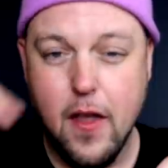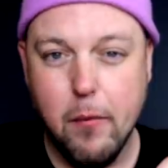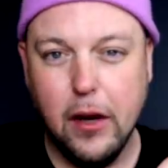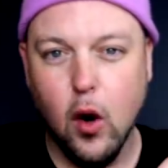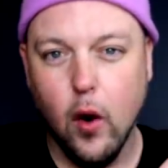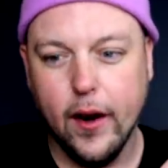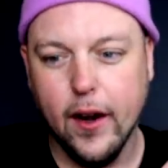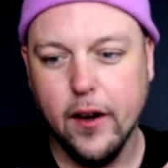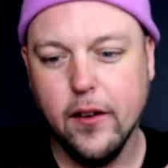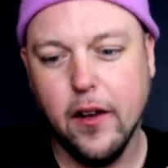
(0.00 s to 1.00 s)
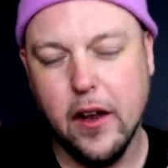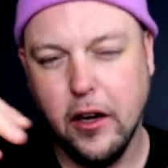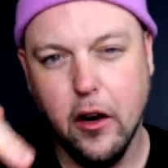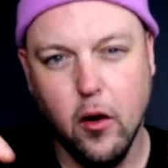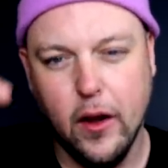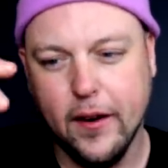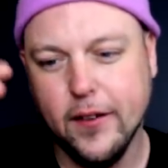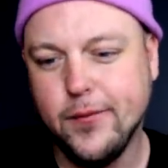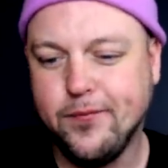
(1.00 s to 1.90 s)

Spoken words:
then be going in and then, you know, like